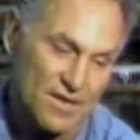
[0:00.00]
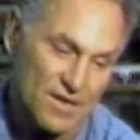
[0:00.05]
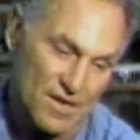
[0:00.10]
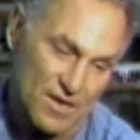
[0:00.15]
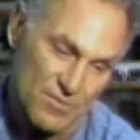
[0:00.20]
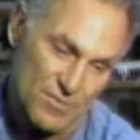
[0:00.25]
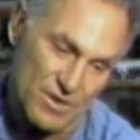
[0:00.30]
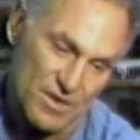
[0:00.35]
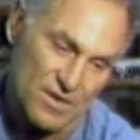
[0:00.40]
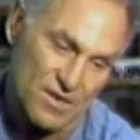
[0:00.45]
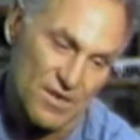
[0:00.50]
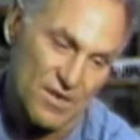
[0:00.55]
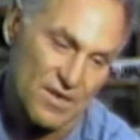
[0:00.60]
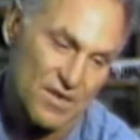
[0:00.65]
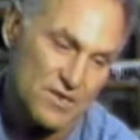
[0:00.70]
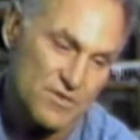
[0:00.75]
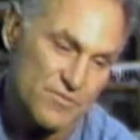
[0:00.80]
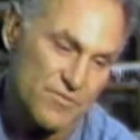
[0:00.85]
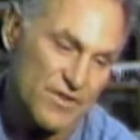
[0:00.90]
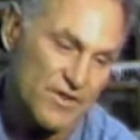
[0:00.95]
I mean,
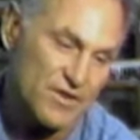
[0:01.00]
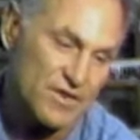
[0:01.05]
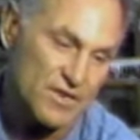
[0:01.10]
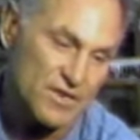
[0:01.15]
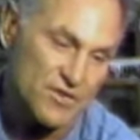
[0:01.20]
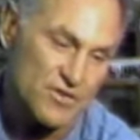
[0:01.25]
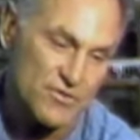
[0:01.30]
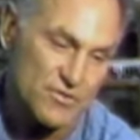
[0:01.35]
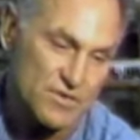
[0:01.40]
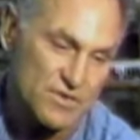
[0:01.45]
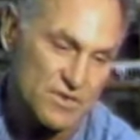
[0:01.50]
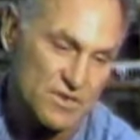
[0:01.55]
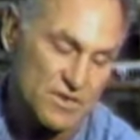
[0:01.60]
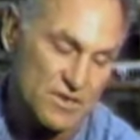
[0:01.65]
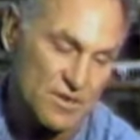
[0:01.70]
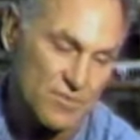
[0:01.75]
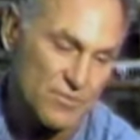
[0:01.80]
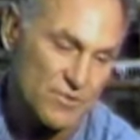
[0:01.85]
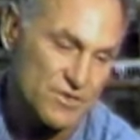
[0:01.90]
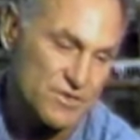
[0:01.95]
it's fairly interesting,
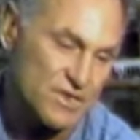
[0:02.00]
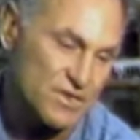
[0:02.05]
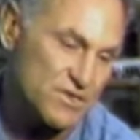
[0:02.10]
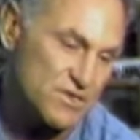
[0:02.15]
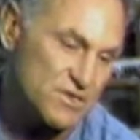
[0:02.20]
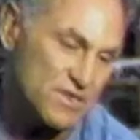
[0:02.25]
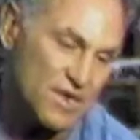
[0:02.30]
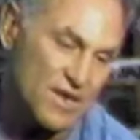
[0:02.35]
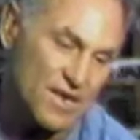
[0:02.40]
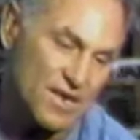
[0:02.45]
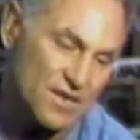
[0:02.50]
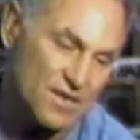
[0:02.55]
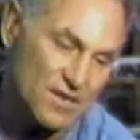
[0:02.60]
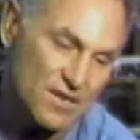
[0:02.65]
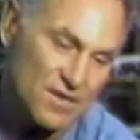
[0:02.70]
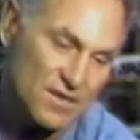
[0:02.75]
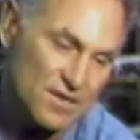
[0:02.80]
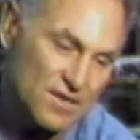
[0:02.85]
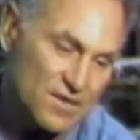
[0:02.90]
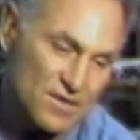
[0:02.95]
because I, mean, I just had,
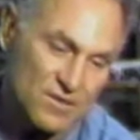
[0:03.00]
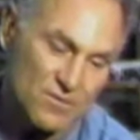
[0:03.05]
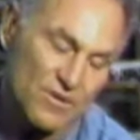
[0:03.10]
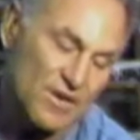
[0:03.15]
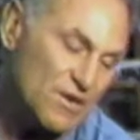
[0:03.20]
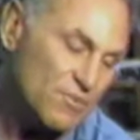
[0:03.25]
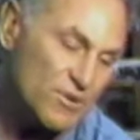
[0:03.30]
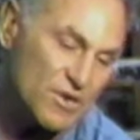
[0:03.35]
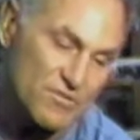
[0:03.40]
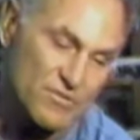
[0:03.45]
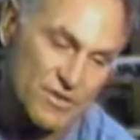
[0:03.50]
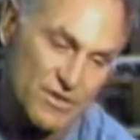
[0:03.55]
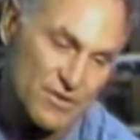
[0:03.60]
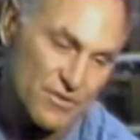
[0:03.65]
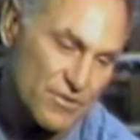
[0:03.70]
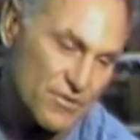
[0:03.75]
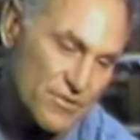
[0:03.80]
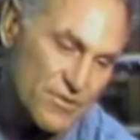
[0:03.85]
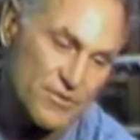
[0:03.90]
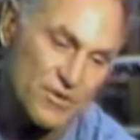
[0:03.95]
well, I won't even go
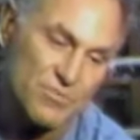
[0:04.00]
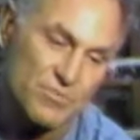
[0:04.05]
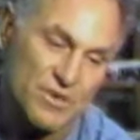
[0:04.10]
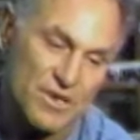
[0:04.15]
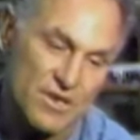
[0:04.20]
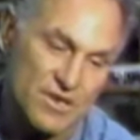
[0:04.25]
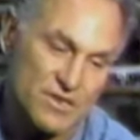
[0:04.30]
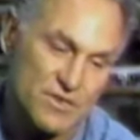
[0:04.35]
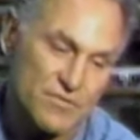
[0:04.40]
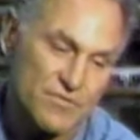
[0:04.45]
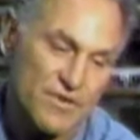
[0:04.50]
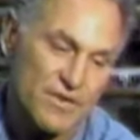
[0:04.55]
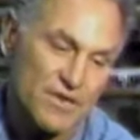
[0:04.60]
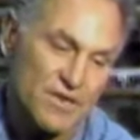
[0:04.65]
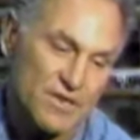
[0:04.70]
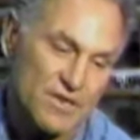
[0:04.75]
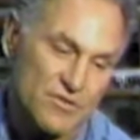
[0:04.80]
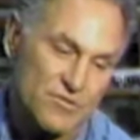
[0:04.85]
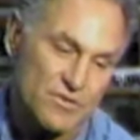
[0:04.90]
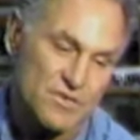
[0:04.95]
through it, but it's
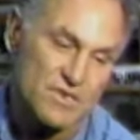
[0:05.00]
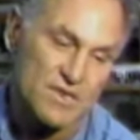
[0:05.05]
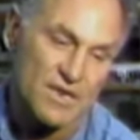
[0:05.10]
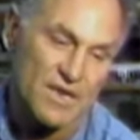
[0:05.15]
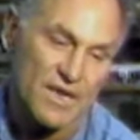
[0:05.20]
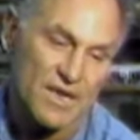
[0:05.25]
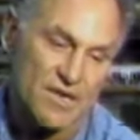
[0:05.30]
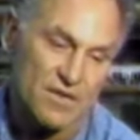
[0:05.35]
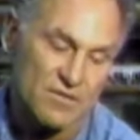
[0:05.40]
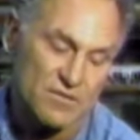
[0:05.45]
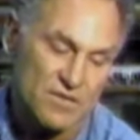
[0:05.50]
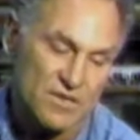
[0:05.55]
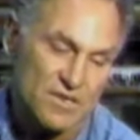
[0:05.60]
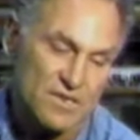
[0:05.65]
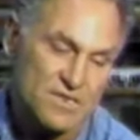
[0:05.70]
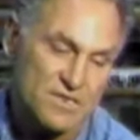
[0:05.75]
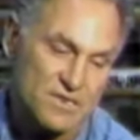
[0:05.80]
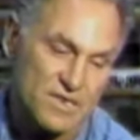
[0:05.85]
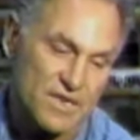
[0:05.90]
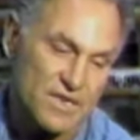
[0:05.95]
fairly interesting how
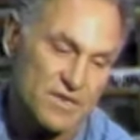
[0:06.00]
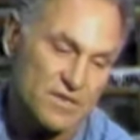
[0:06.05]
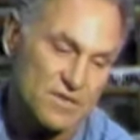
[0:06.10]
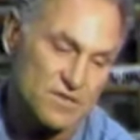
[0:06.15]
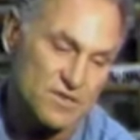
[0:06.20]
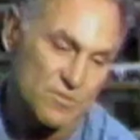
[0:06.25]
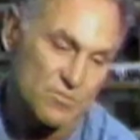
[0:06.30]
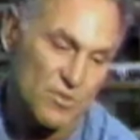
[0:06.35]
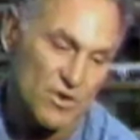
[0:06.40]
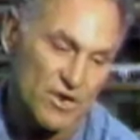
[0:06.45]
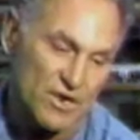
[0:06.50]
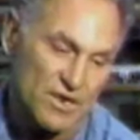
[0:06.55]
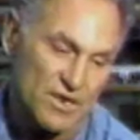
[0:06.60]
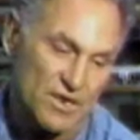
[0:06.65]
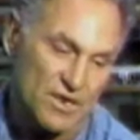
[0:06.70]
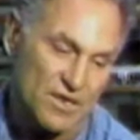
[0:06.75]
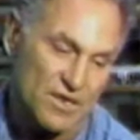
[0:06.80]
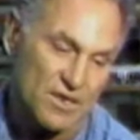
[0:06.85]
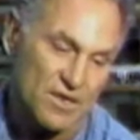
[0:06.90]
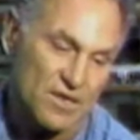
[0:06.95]
sales and
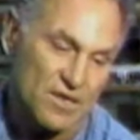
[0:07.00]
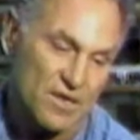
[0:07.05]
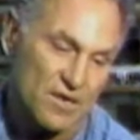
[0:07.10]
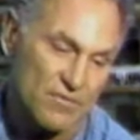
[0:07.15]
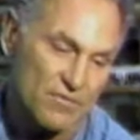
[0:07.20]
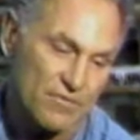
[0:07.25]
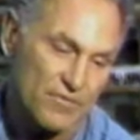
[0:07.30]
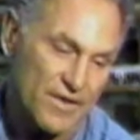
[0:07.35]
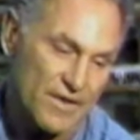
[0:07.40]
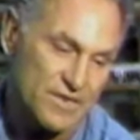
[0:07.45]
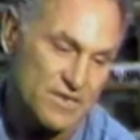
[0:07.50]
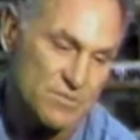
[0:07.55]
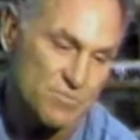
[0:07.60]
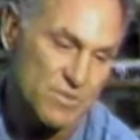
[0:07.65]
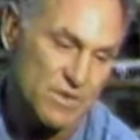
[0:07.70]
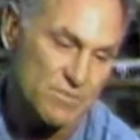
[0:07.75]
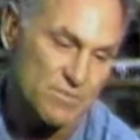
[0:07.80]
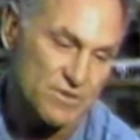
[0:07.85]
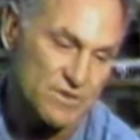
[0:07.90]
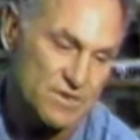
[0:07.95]
marketing affects
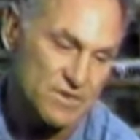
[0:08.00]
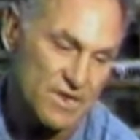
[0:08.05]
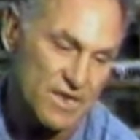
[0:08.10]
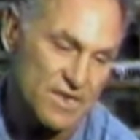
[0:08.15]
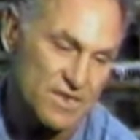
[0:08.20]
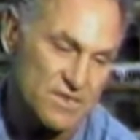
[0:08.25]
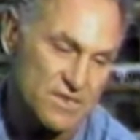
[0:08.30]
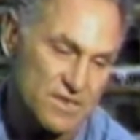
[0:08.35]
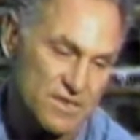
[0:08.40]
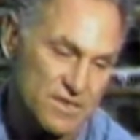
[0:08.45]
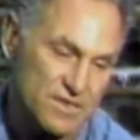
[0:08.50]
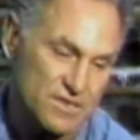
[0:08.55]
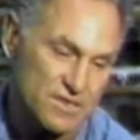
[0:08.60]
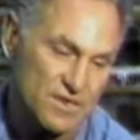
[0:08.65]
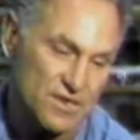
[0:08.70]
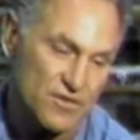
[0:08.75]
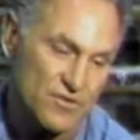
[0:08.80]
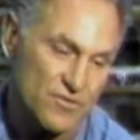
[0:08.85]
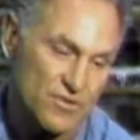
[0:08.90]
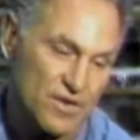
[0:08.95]
people's taste in this
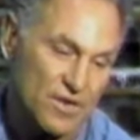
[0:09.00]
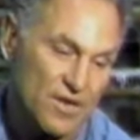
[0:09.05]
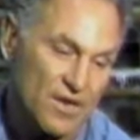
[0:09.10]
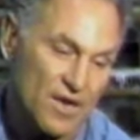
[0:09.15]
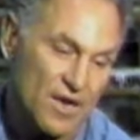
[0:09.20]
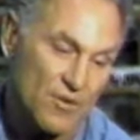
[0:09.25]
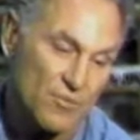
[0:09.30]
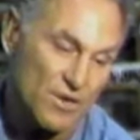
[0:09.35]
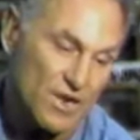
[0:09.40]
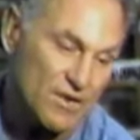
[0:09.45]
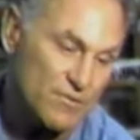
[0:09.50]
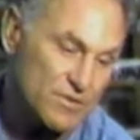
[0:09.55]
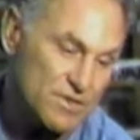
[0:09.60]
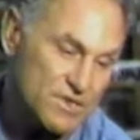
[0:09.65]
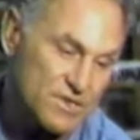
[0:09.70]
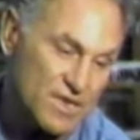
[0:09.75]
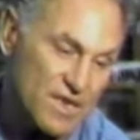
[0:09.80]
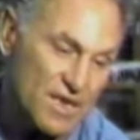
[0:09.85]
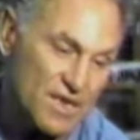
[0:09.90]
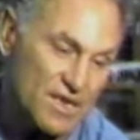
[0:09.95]
country. And what I would
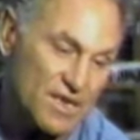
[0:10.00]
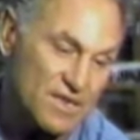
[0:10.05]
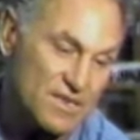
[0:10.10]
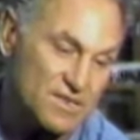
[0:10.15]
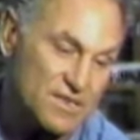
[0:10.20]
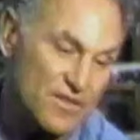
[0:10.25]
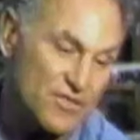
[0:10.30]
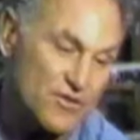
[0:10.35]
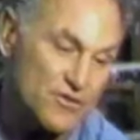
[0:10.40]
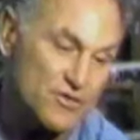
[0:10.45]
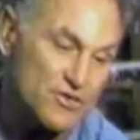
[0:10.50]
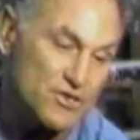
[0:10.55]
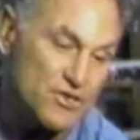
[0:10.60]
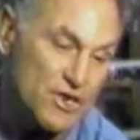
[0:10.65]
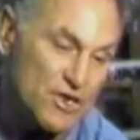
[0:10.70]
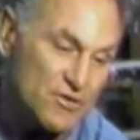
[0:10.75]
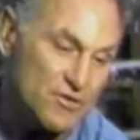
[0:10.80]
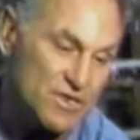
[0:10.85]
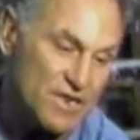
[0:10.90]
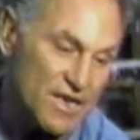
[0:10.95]
say is that there's
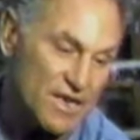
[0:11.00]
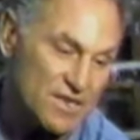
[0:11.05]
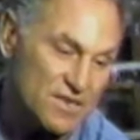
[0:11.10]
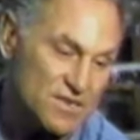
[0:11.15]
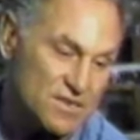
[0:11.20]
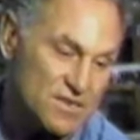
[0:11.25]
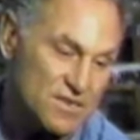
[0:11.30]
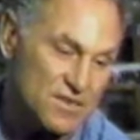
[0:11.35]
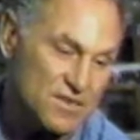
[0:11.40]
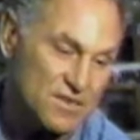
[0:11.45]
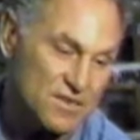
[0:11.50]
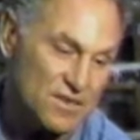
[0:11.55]
no taste